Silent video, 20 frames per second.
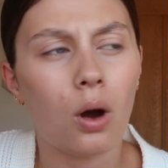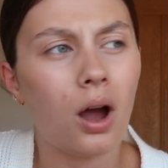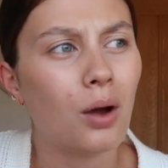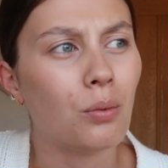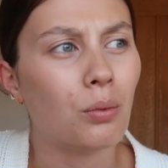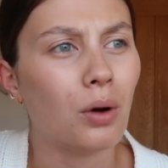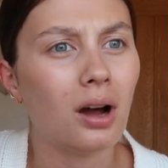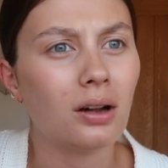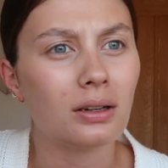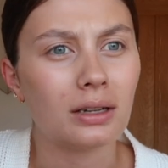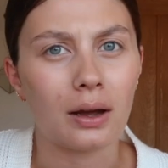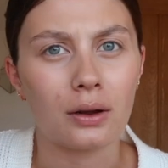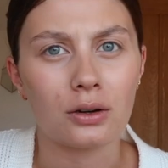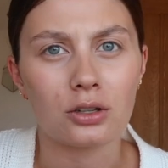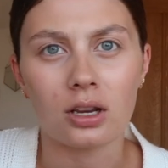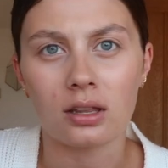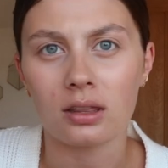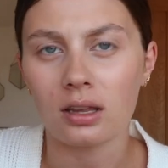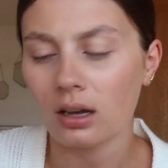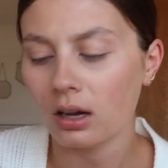quite a while now.
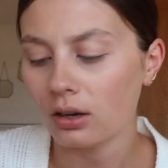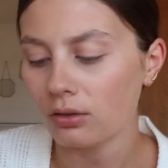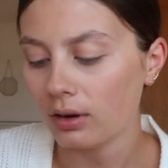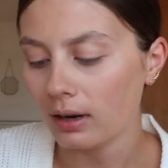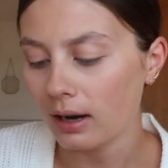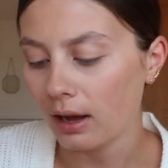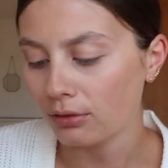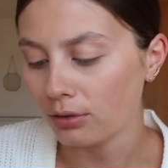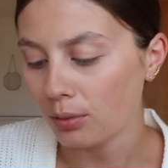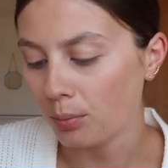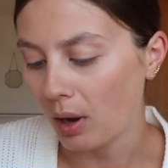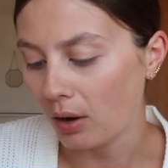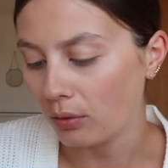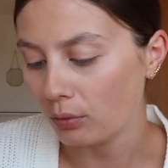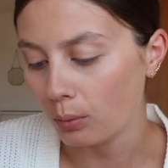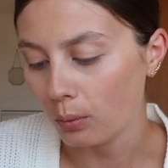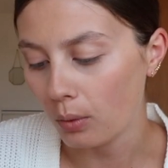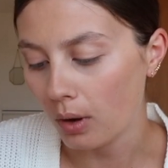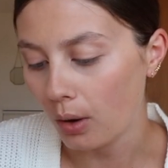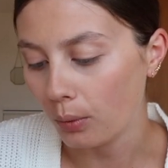Actually, I think I'd run out for
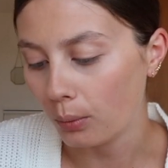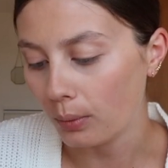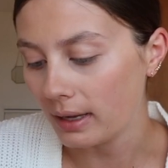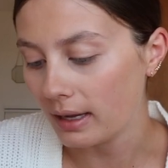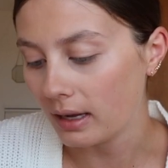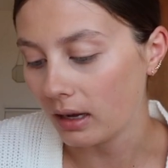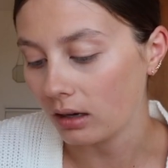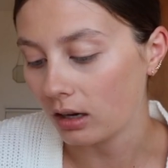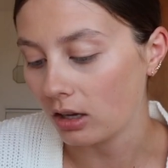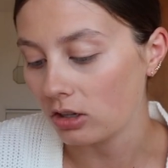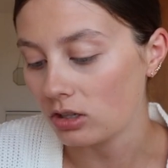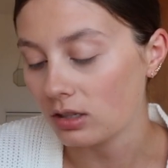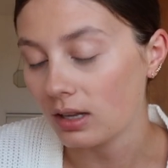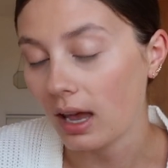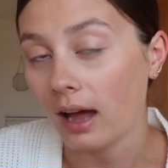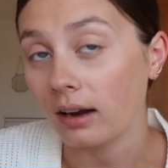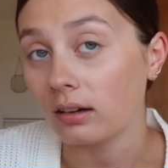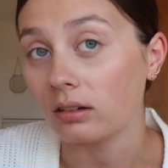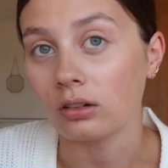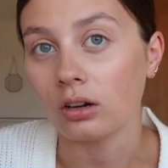about a week and I just
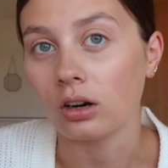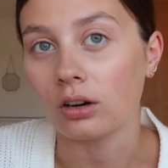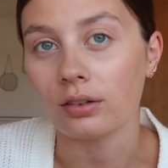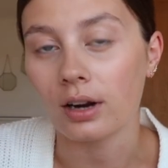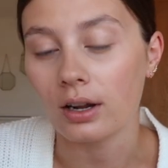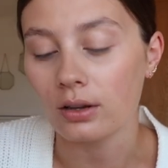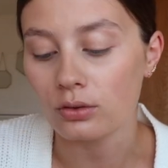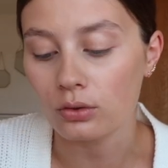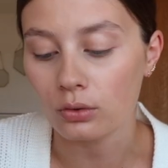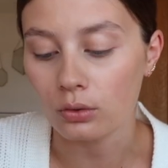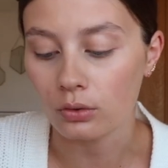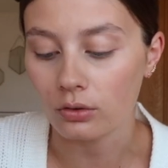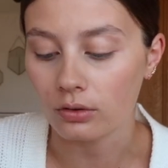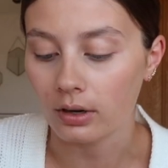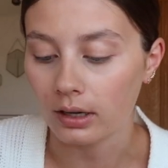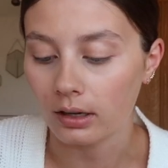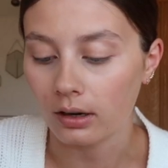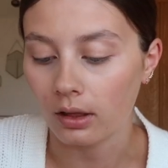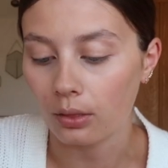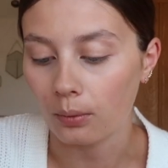hadn't got around to
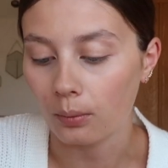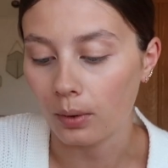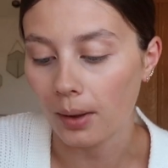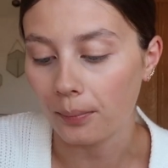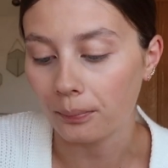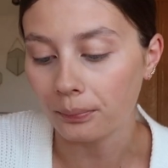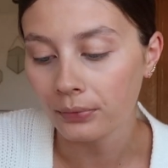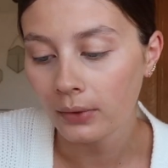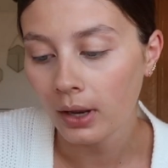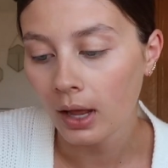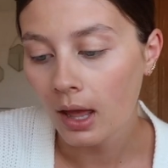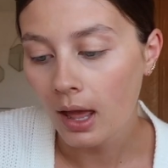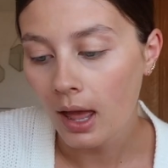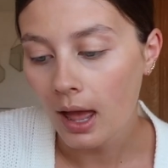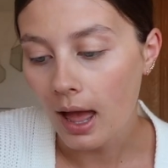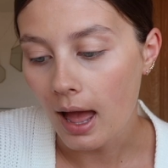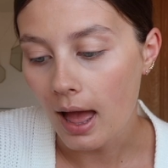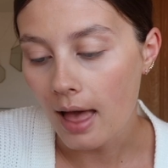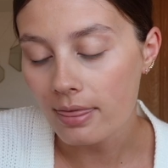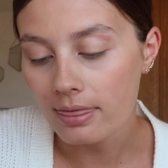ordering another one.
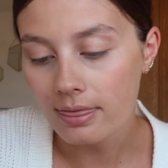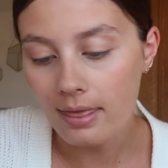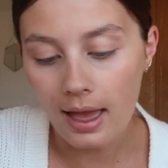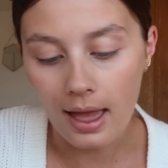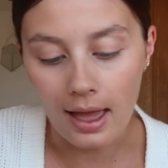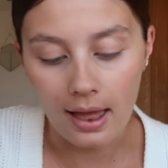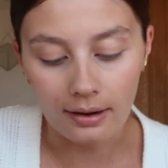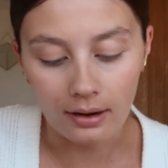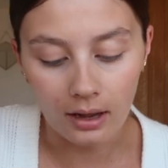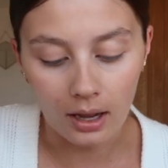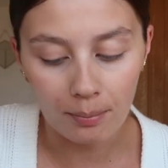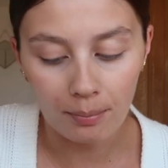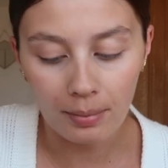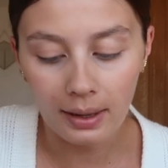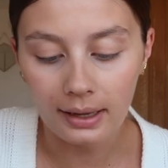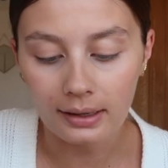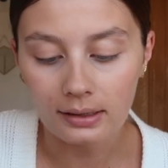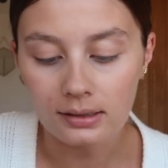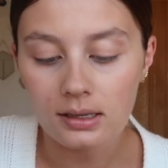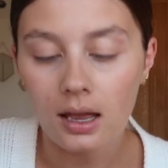And then I
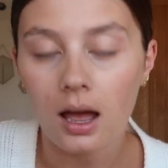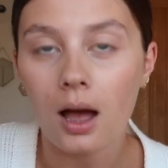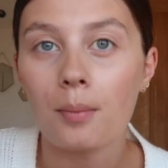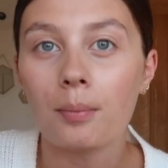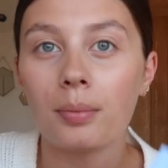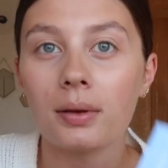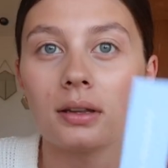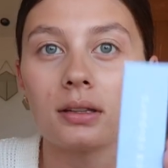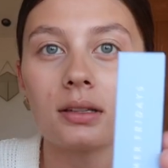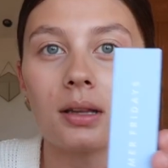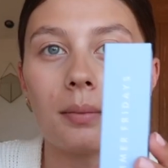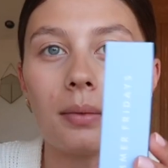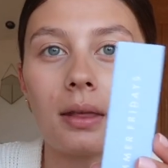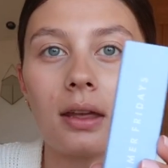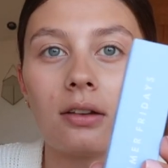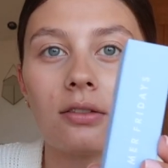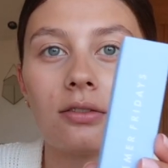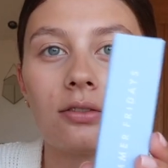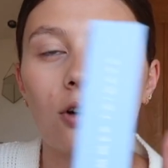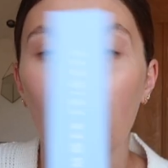picked up
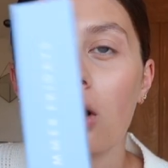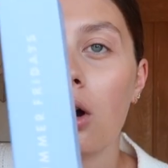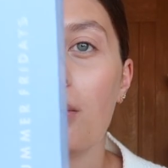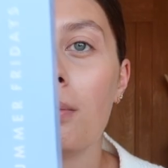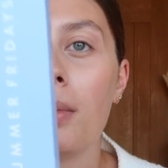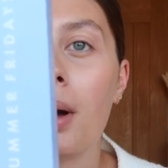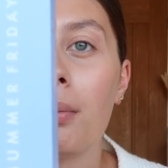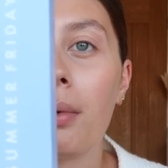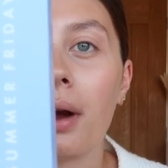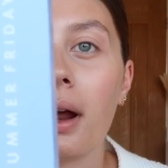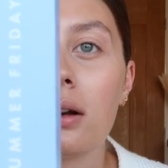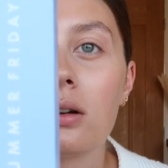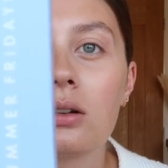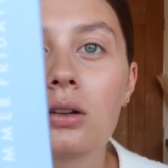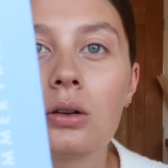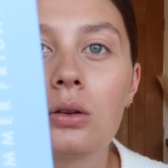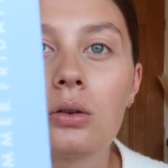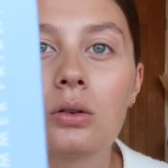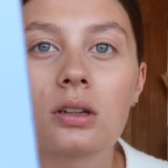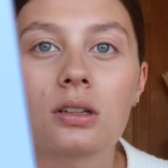something from a brand
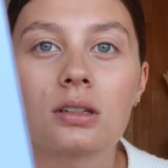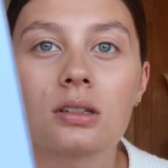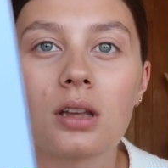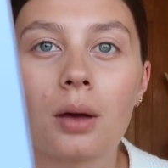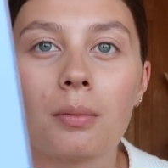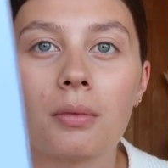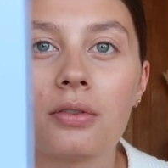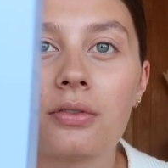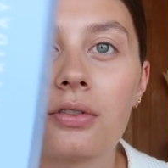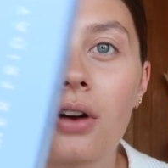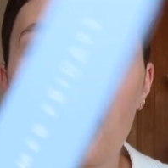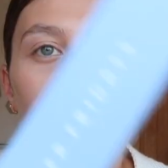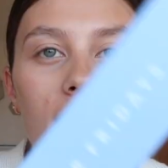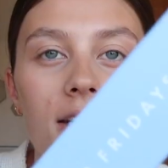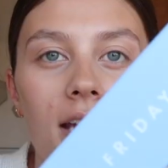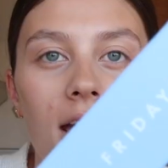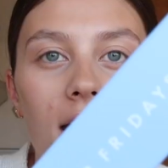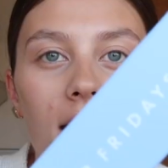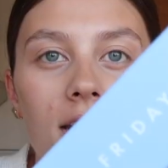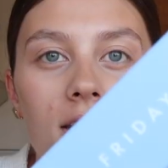called Summer
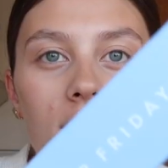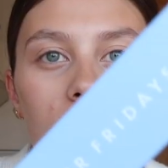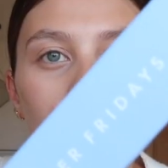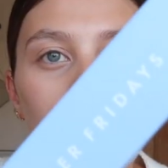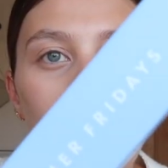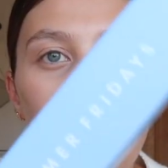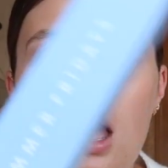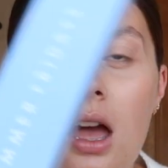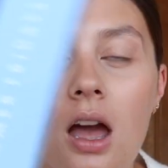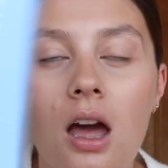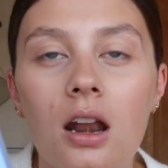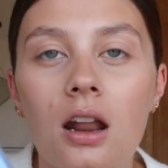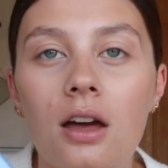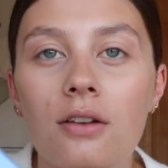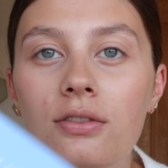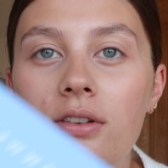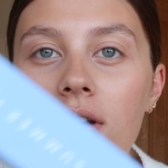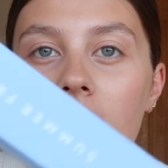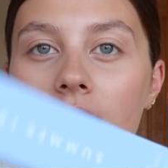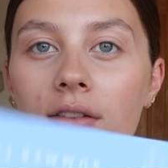Fridays, and
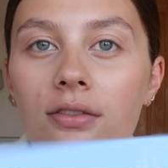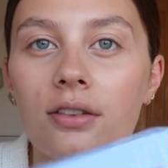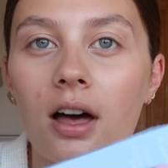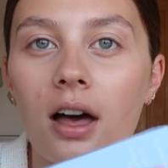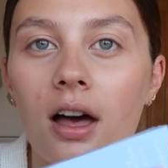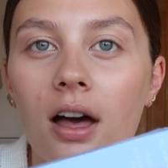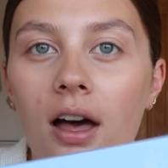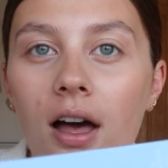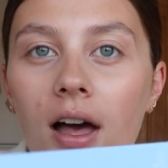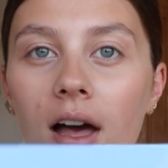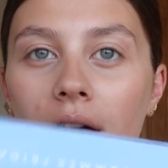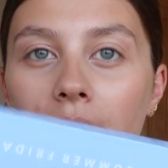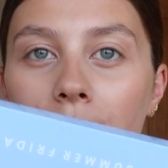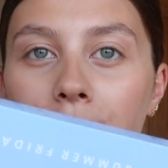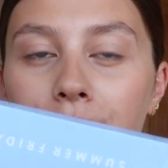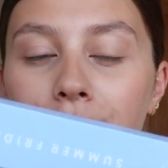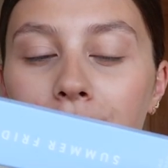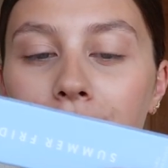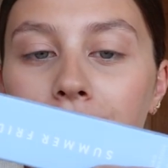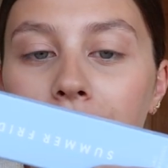I've
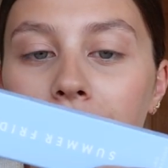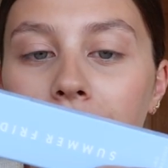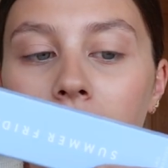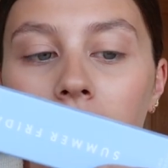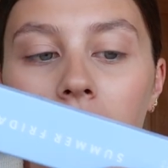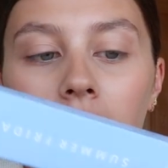never